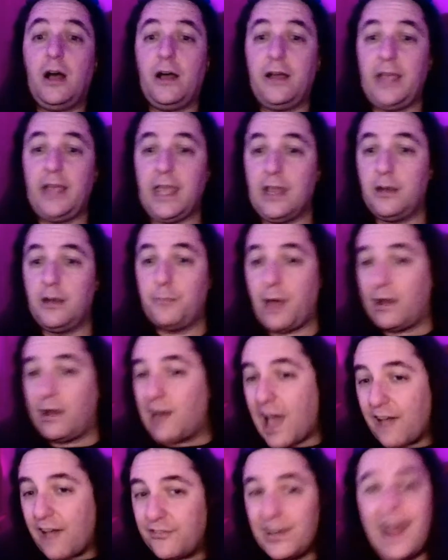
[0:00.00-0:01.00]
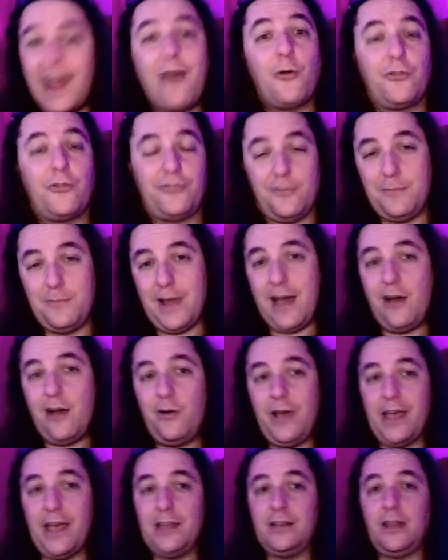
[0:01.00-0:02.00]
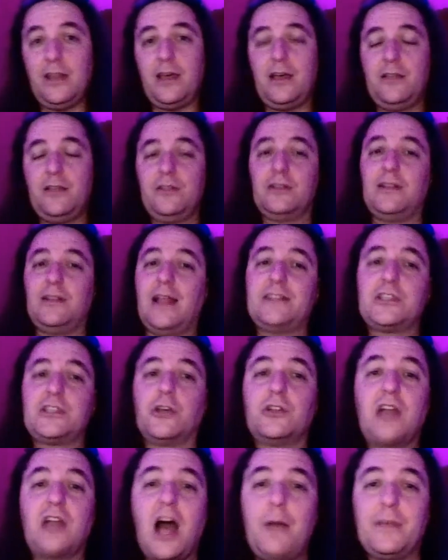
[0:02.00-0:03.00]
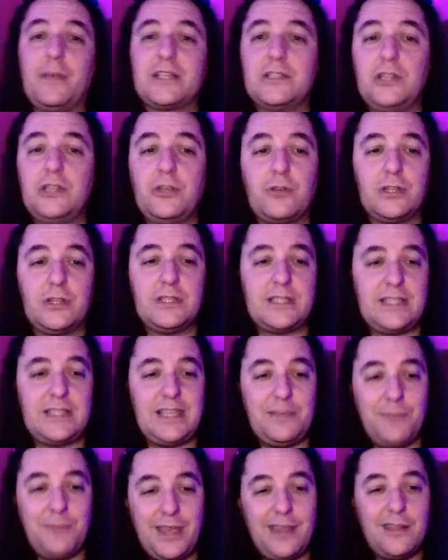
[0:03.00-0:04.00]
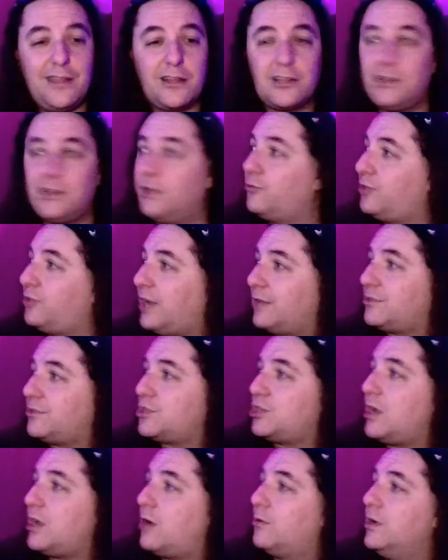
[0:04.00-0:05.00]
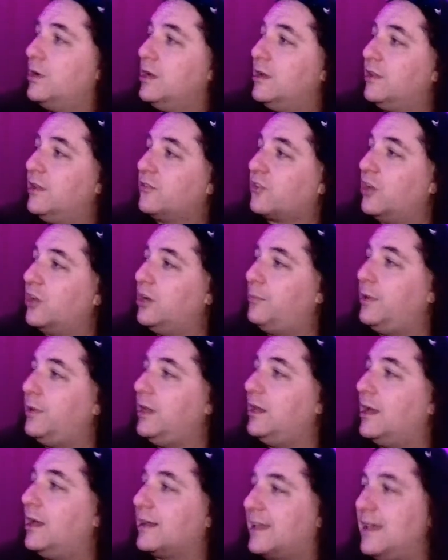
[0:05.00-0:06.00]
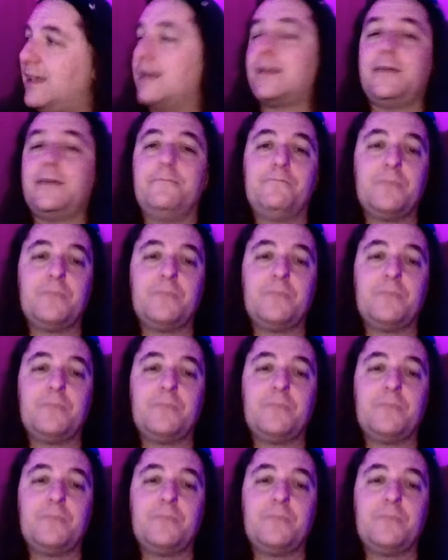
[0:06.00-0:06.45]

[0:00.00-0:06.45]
in about half an hour from now, and lots of good comics, and you can see me closing out the show. It's going to be a kick.